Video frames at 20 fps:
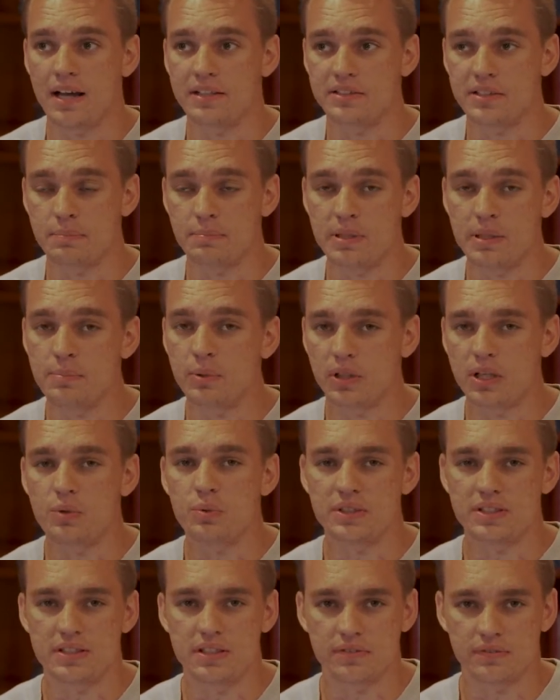to people, it
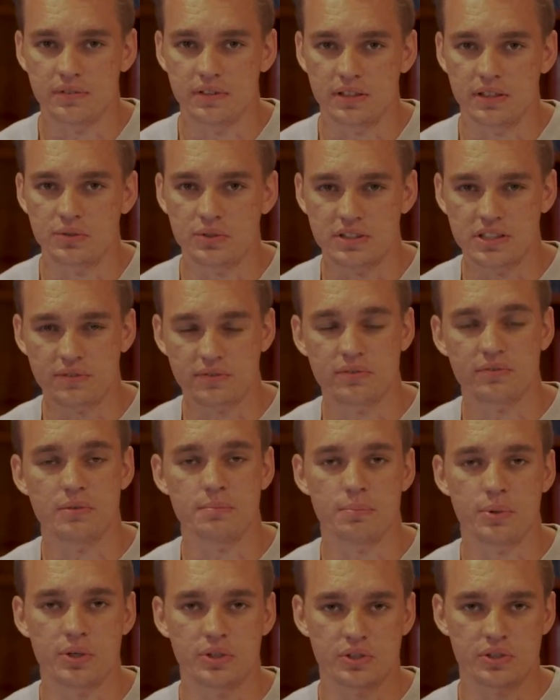was different. It was different
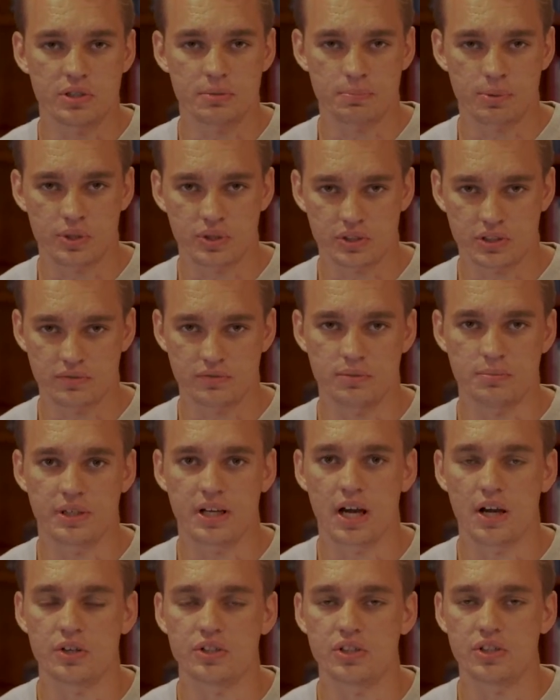from person to person, from
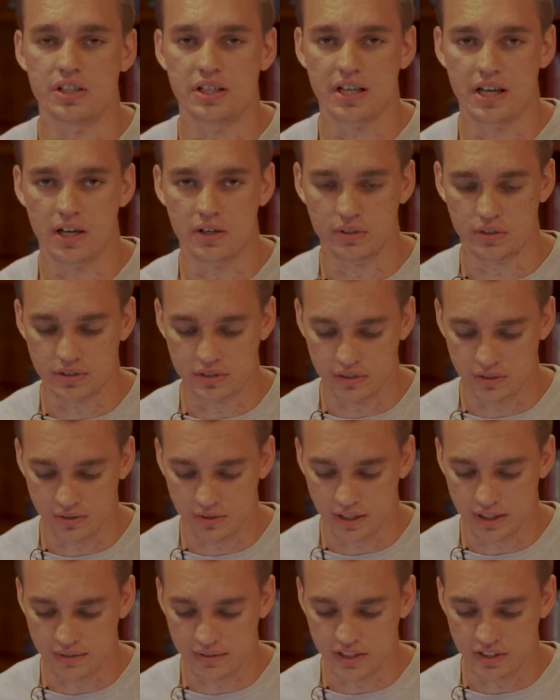character to character,
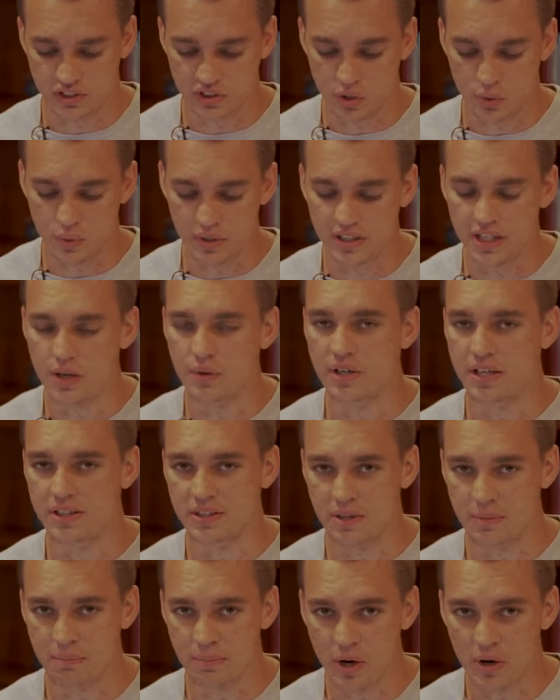right? And so when they were
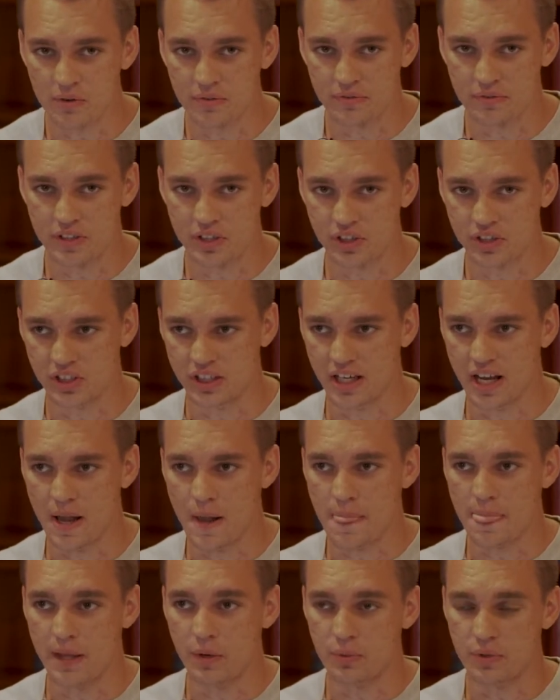in the boat fishing,
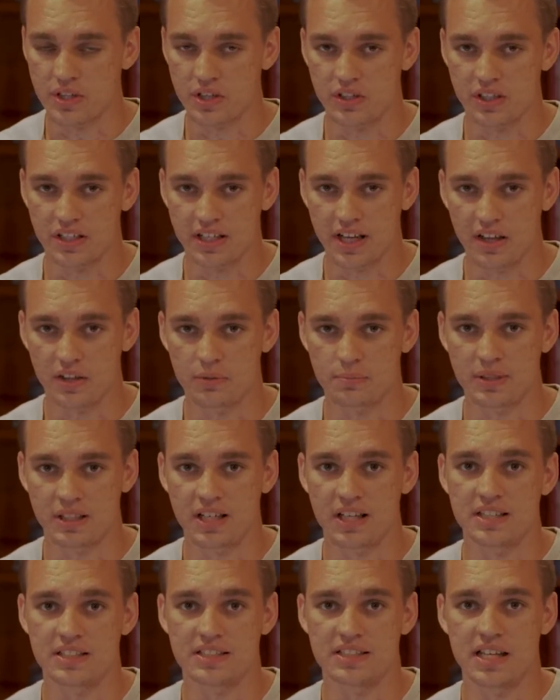they were there together
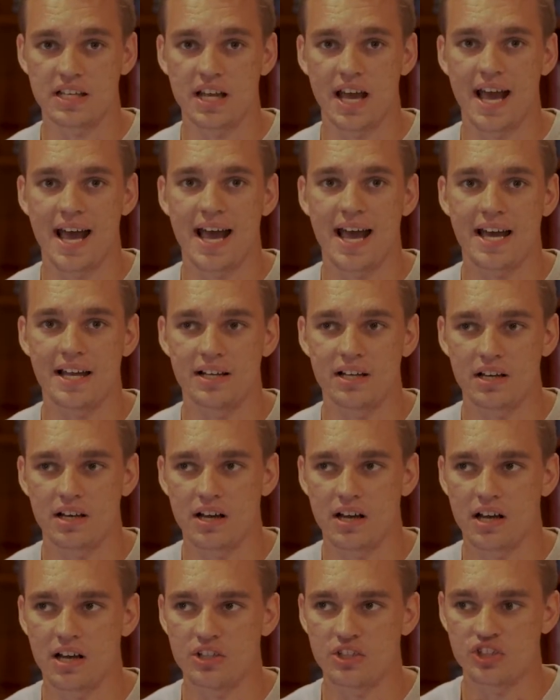because they had
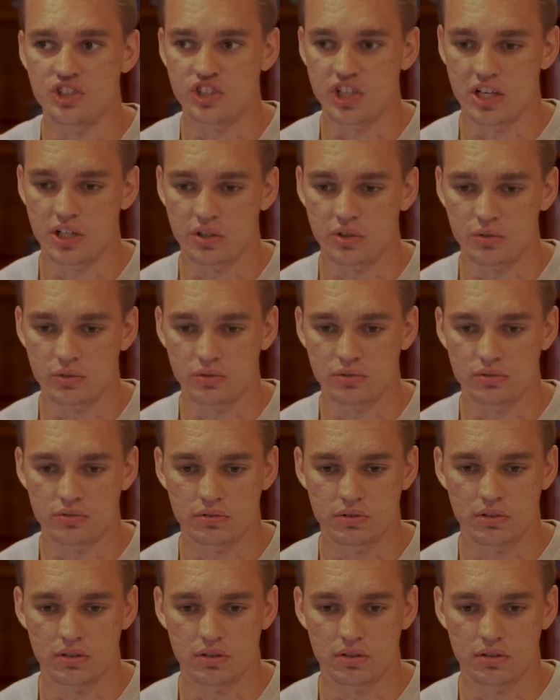a general